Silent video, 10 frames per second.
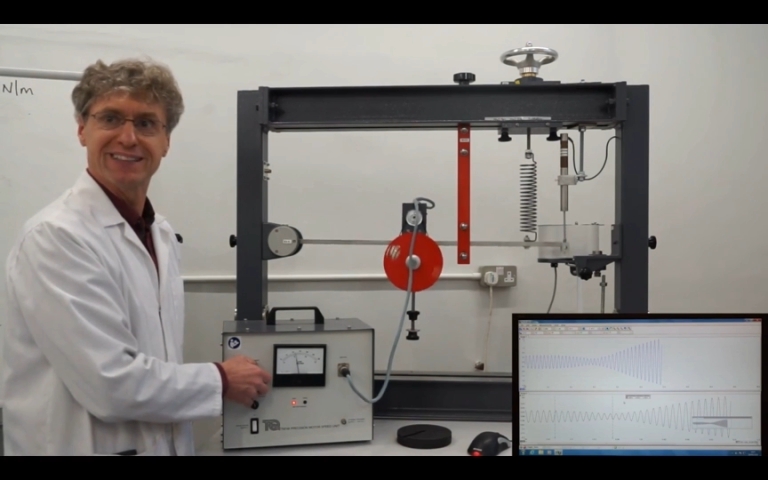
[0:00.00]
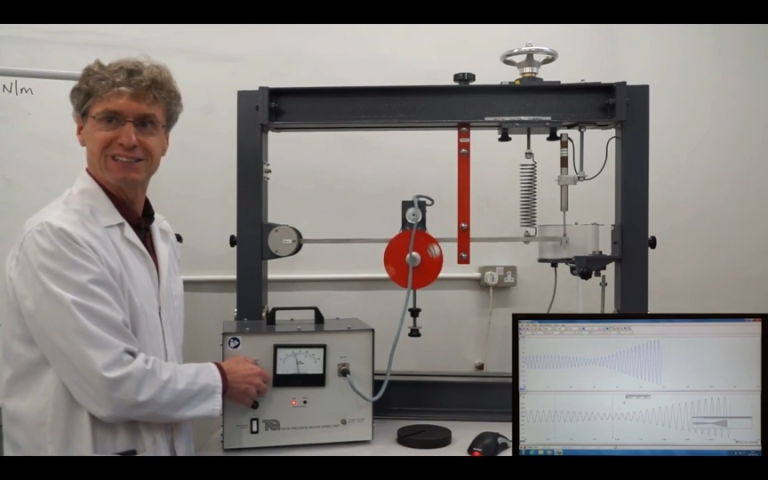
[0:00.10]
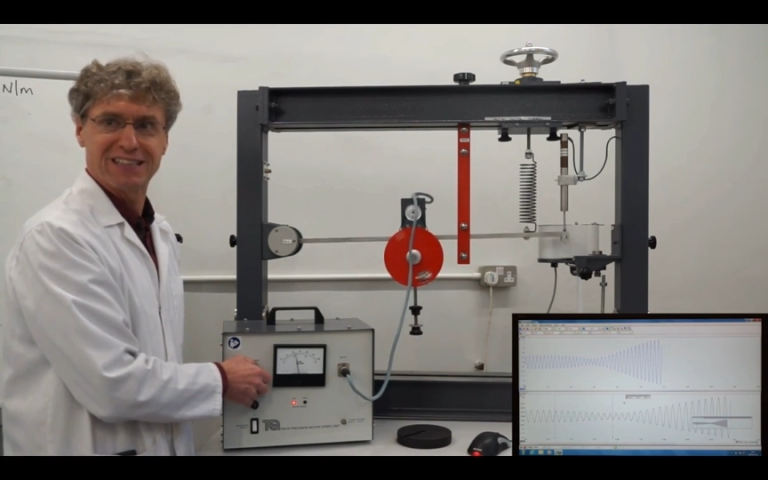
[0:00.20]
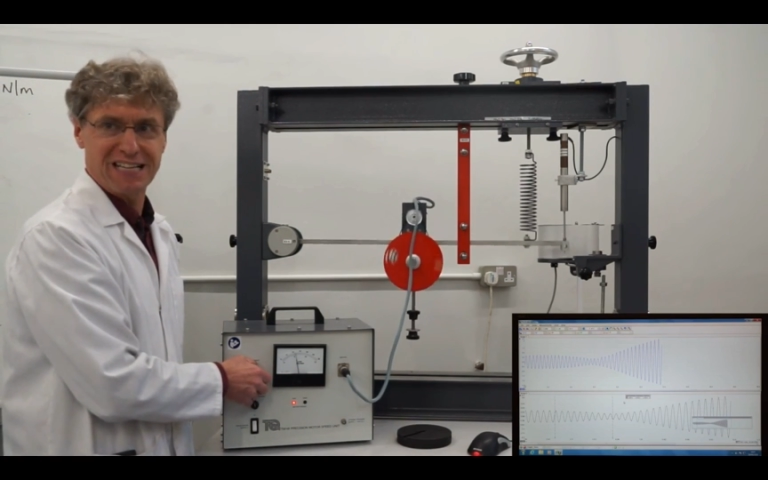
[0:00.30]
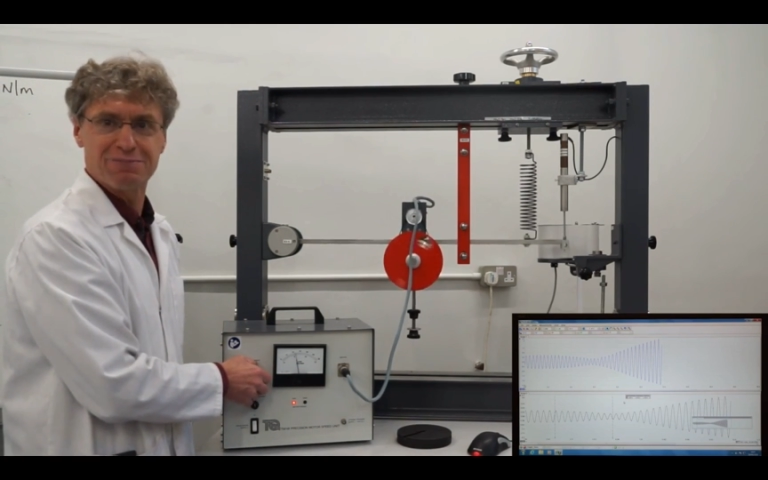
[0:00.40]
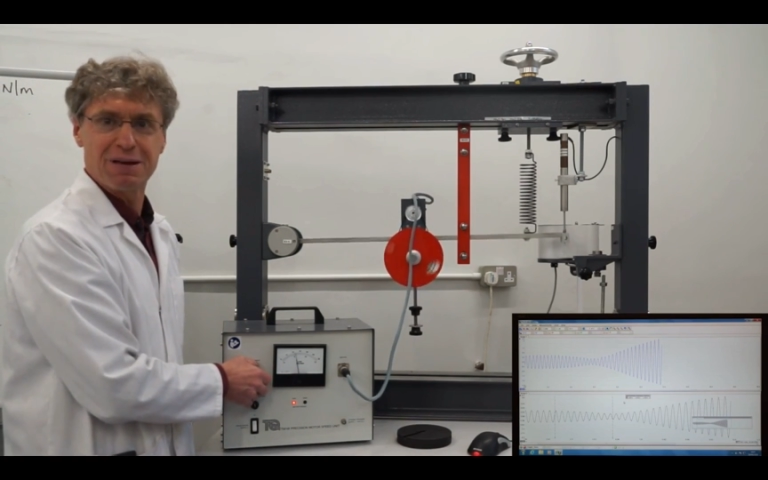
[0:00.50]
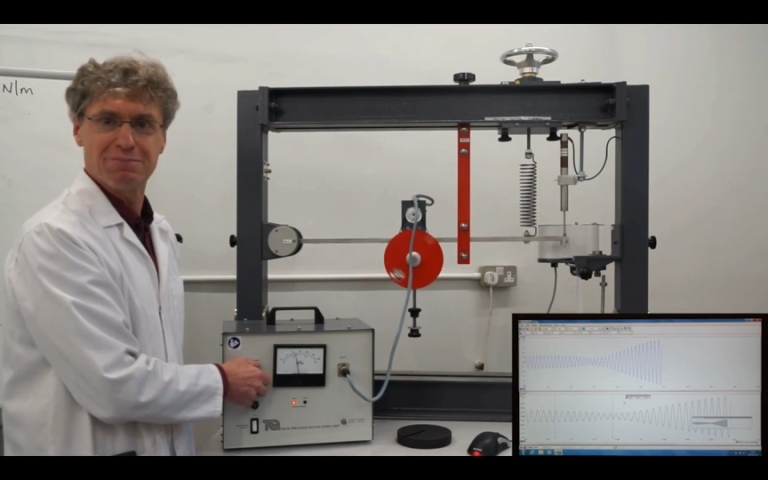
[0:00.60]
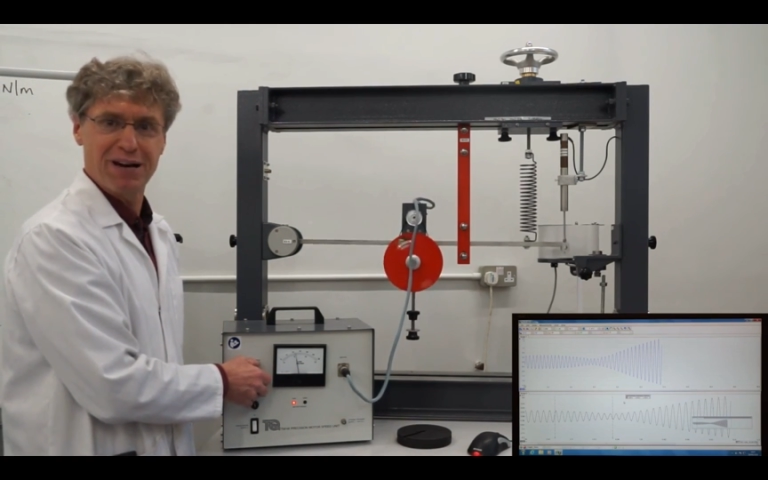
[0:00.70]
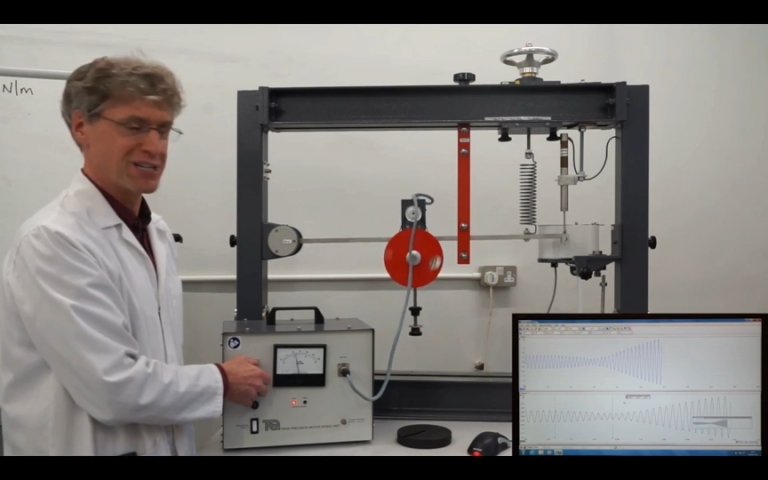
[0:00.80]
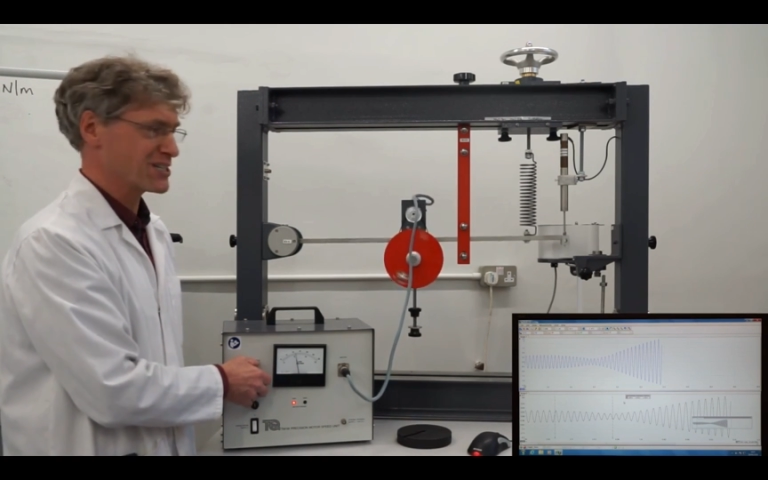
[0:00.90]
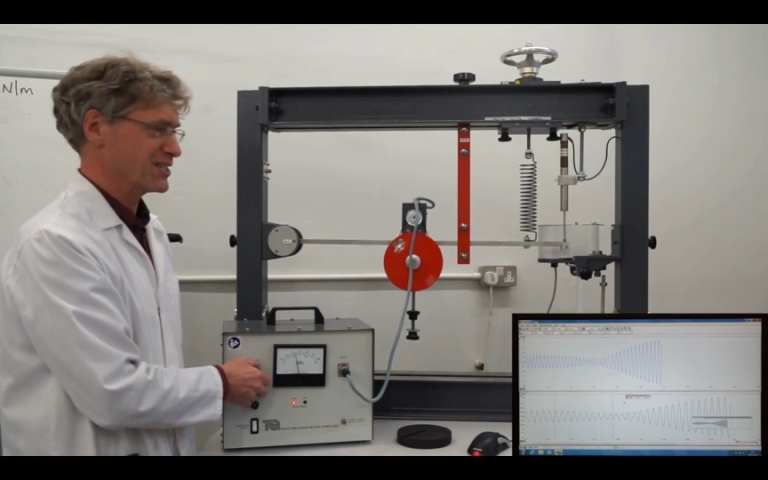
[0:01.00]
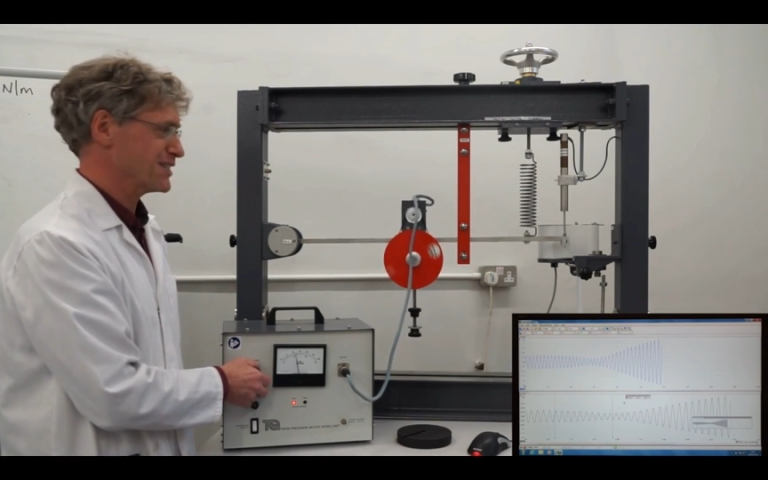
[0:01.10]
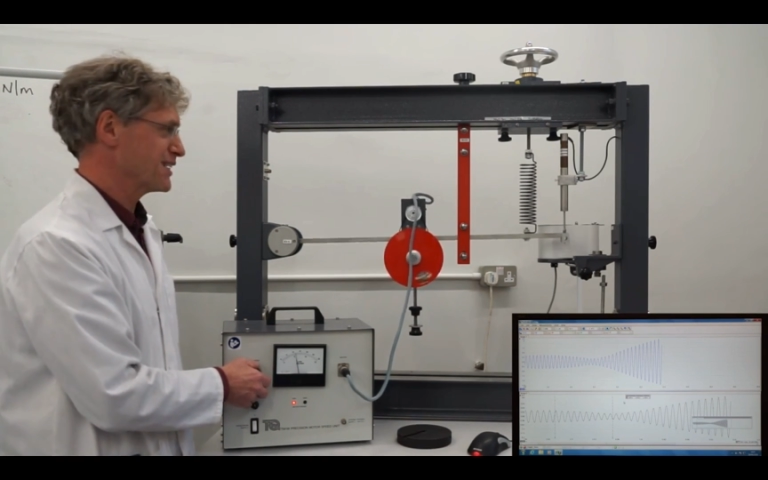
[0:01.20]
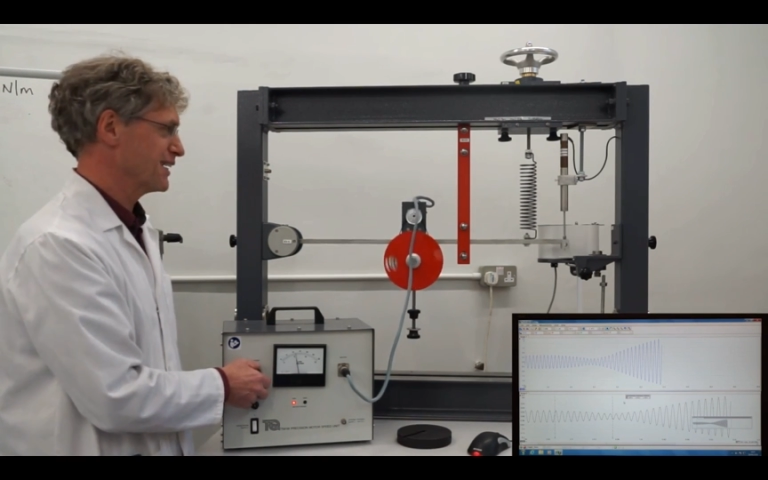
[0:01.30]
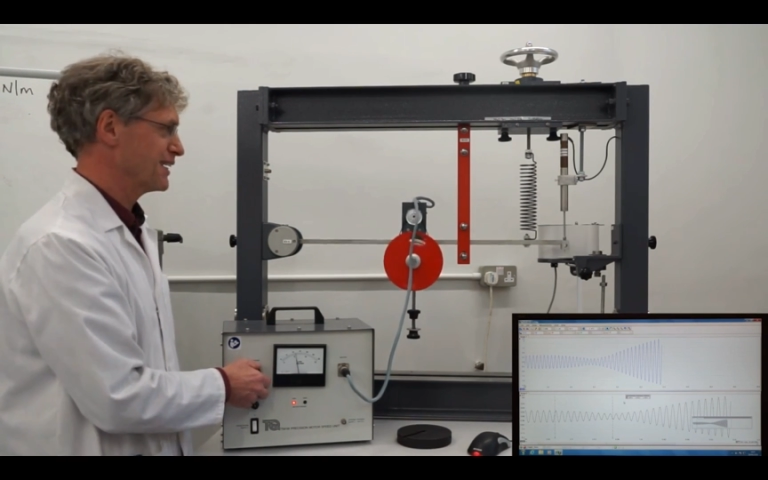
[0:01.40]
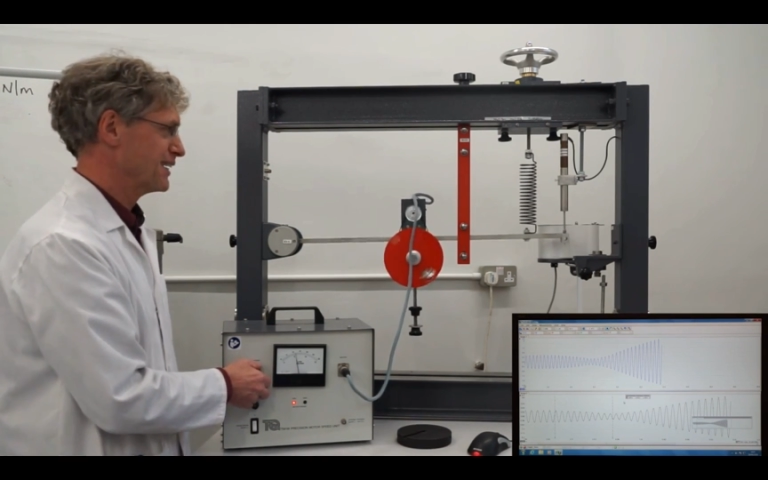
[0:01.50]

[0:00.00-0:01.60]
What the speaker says: In the case of being patient,